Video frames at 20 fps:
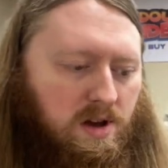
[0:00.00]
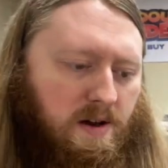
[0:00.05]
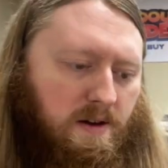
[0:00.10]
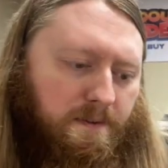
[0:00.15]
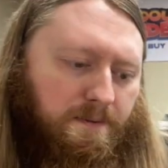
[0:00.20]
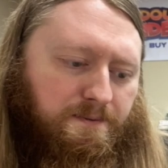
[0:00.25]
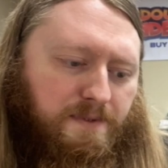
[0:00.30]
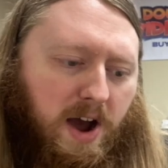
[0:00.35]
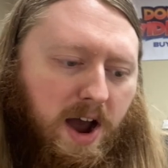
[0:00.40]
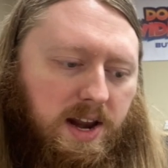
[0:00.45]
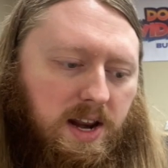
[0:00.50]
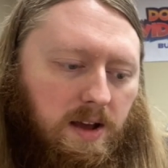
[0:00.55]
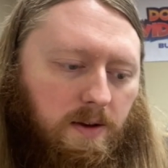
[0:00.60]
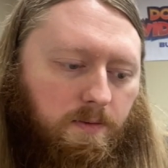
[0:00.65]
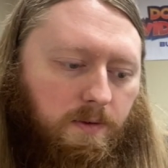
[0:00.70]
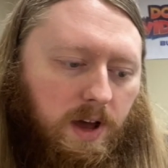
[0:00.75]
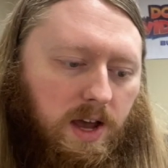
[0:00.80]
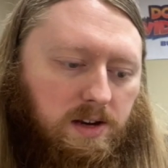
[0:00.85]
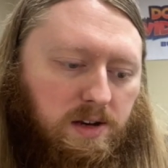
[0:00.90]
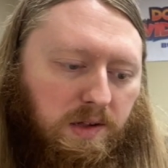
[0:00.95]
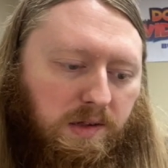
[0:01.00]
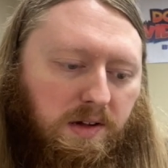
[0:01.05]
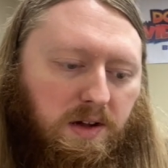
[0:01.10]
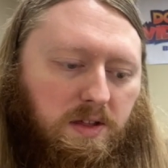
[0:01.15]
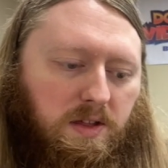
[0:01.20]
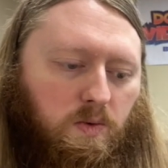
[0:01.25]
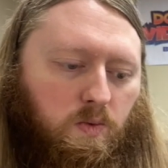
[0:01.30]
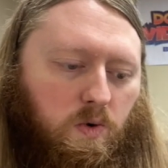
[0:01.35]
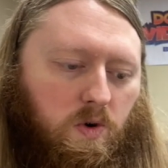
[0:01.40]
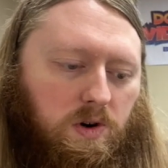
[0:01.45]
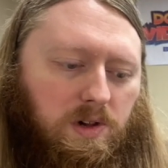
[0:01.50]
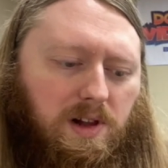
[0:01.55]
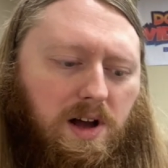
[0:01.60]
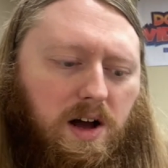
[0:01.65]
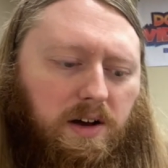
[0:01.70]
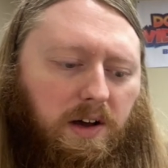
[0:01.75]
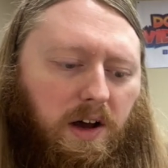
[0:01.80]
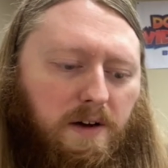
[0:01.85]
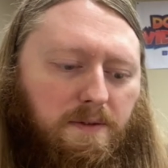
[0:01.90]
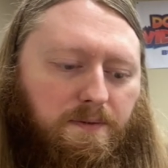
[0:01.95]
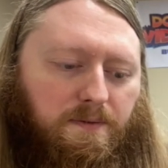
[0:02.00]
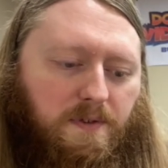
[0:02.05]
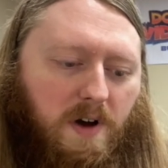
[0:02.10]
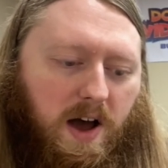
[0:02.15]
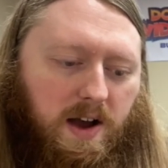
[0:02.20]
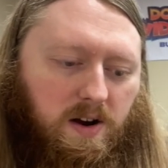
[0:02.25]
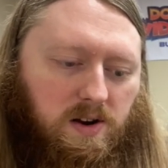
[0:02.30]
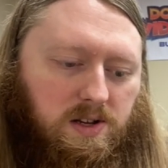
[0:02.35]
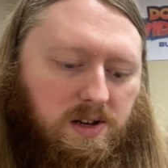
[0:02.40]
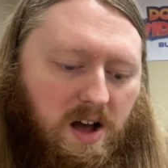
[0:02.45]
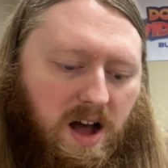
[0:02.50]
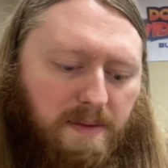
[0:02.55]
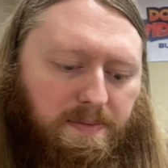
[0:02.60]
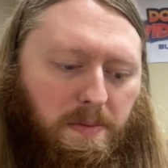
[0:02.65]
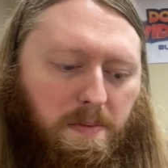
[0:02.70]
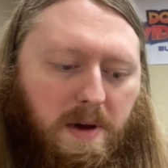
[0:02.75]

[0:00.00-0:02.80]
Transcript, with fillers: Fighting Fantasy, The Warlock of Firetop